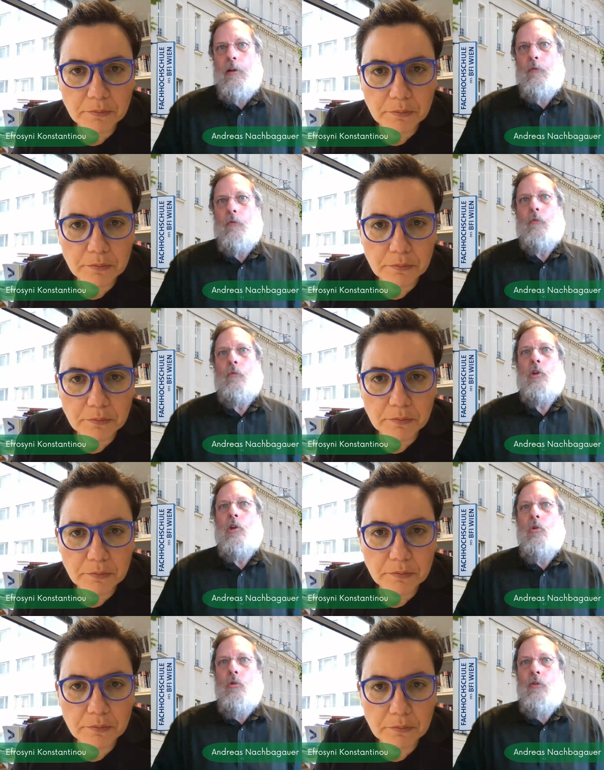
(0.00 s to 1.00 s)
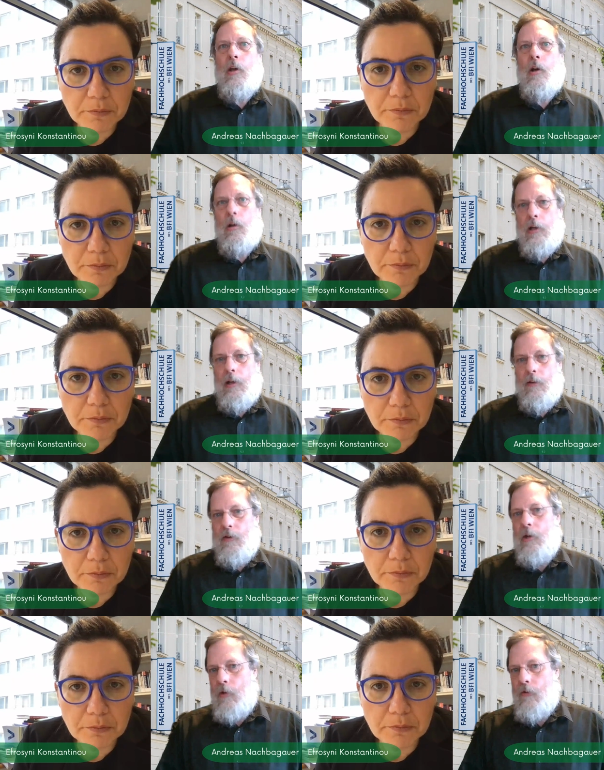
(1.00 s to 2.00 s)
Speaker 1: there for using online
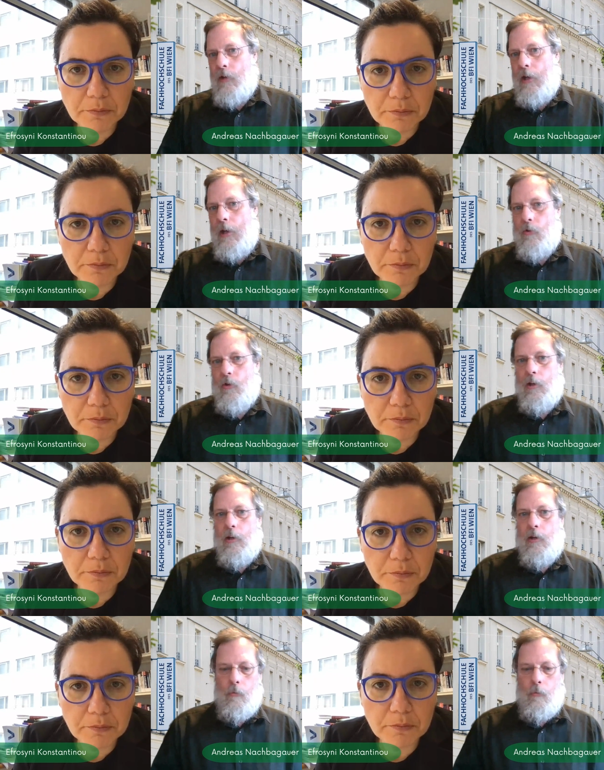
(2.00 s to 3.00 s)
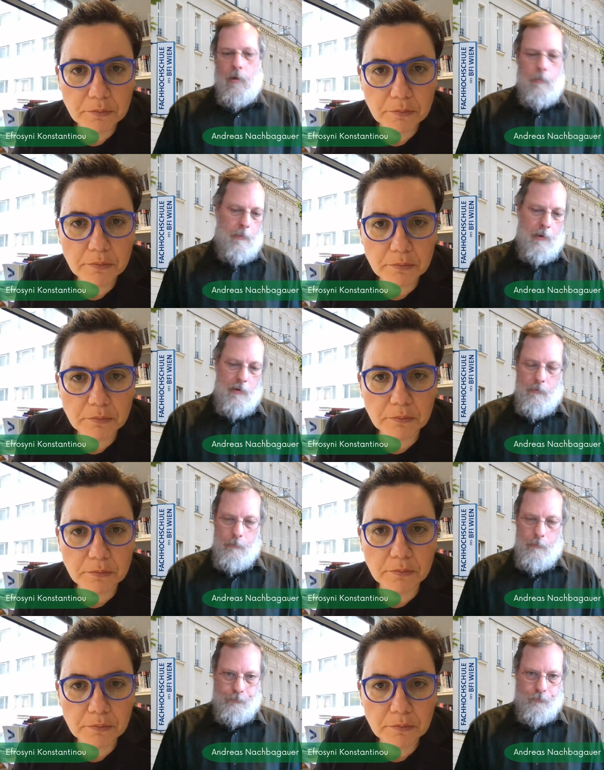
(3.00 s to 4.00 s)
serious games in these three papers.
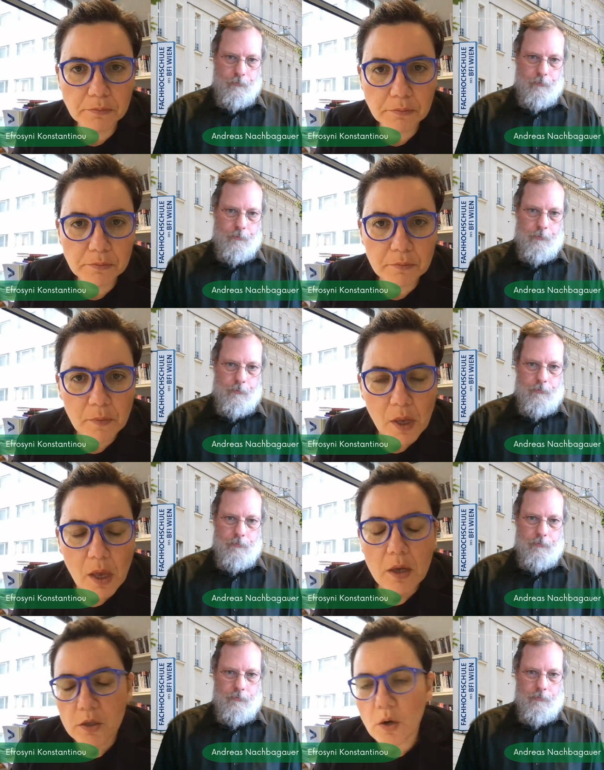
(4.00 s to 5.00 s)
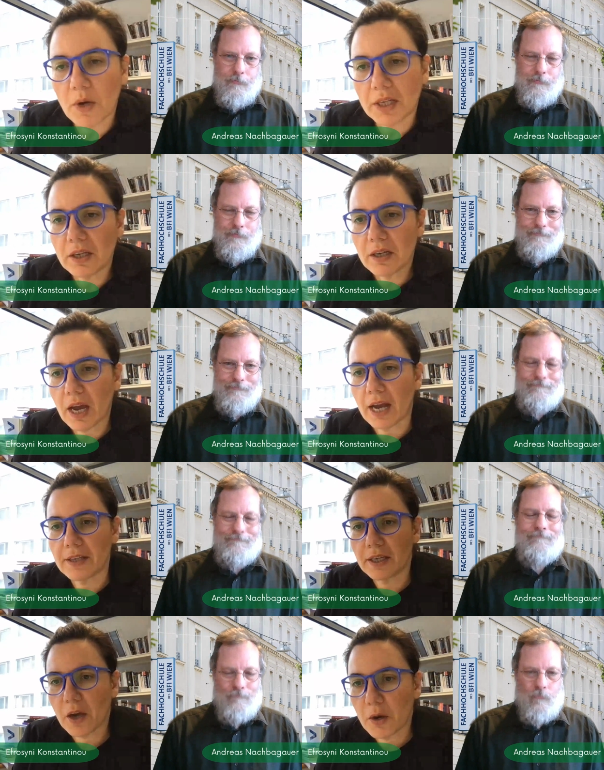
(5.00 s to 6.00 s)
Speaker 2: So I think I
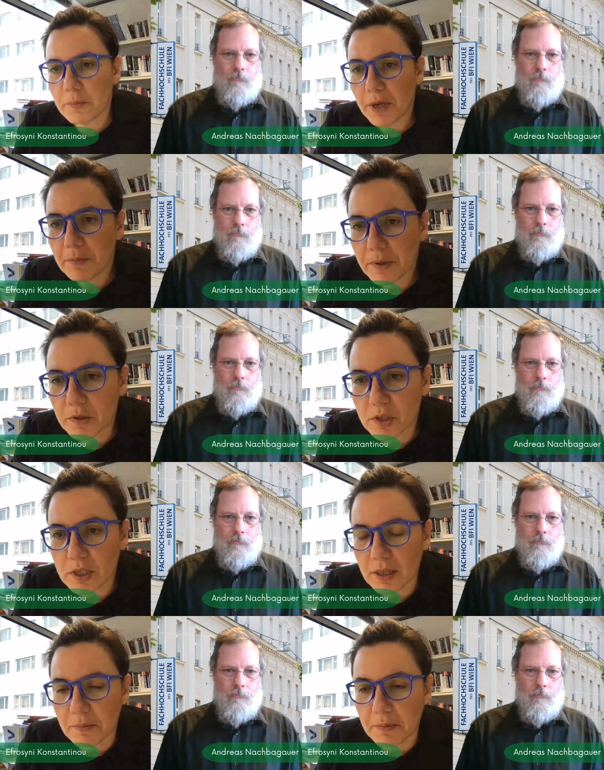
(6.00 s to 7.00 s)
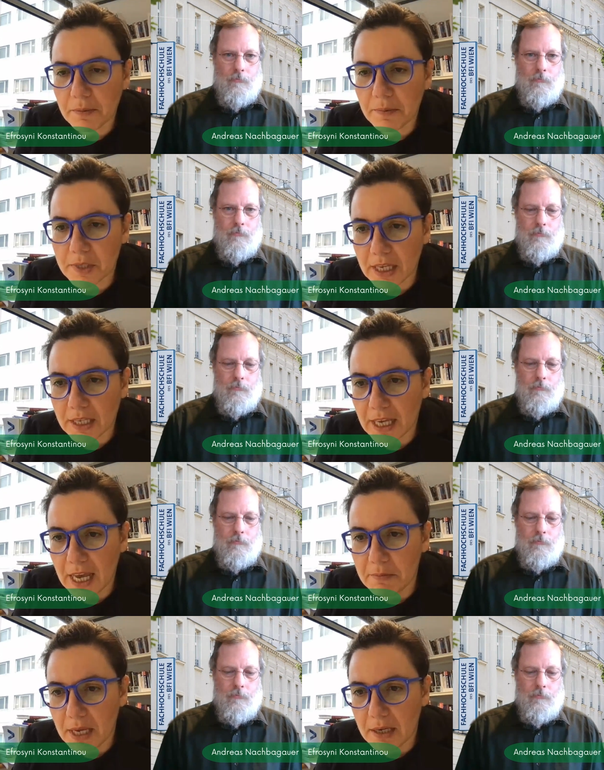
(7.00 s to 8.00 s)
think our papers, uh, the papers that
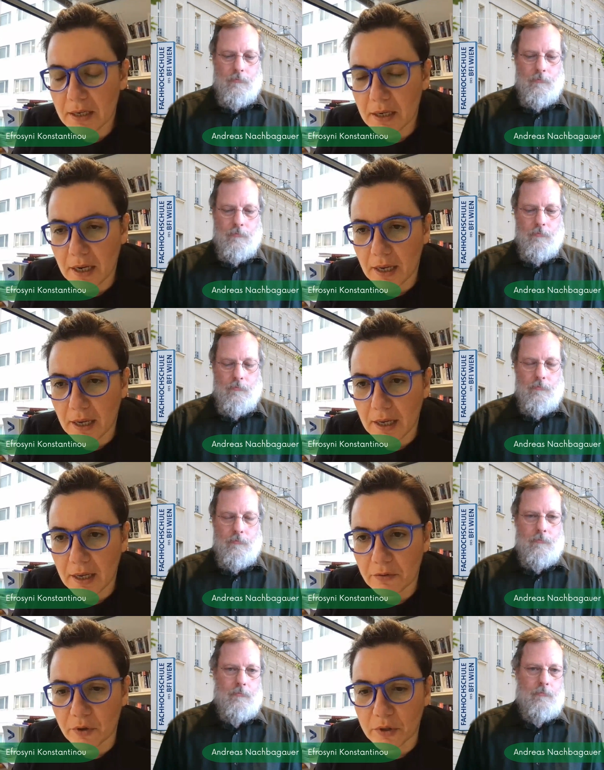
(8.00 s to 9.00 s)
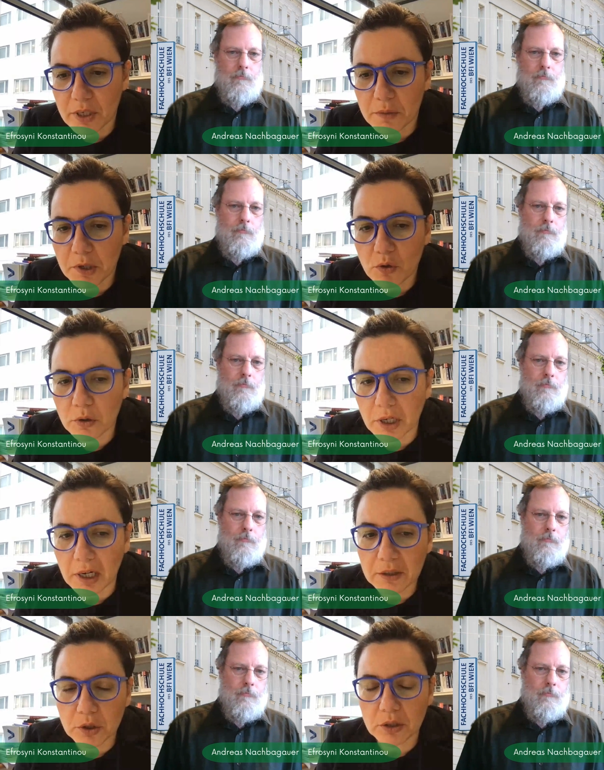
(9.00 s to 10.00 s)
came in uh, for this special
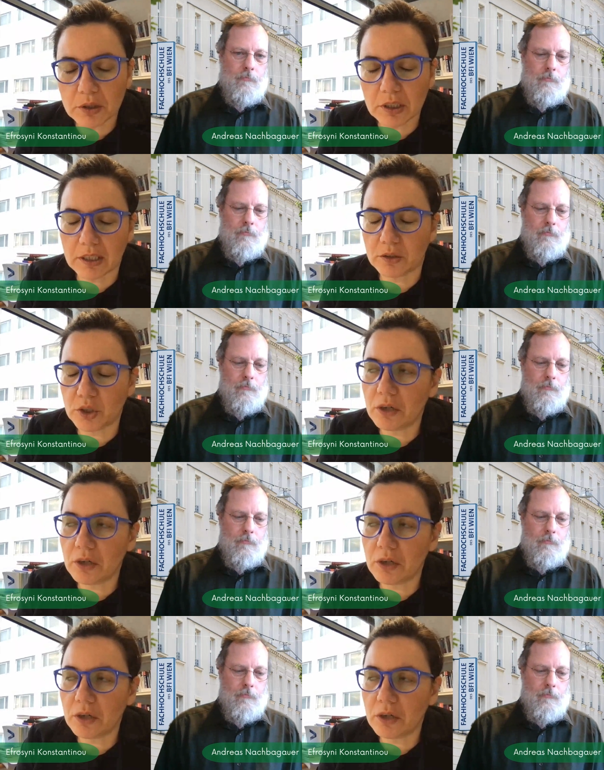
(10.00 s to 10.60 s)
collection,